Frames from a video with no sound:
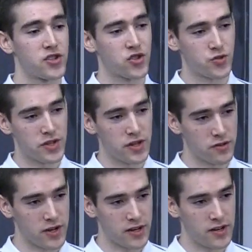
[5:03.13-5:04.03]
is street
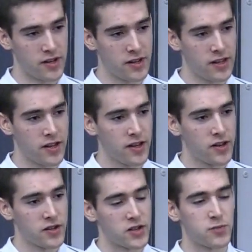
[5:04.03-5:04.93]
cred.
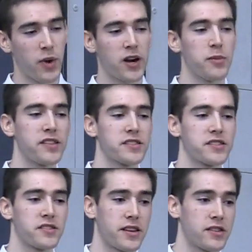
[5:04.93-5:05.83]
Inspired by the
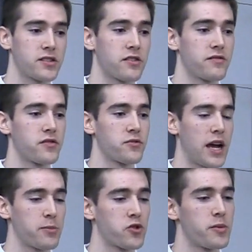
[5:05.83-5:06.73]
success of the
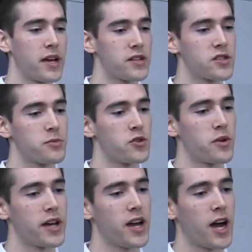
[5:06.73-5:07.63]
rap group
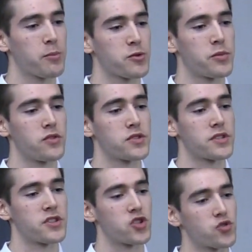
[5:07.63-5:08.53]
NWA, I'm
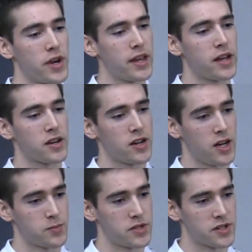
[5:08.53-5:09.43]
proposing the Straight Outta
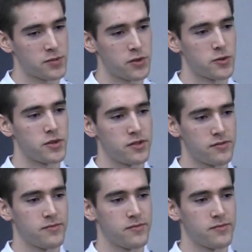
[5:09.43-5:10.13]
Compton experiment.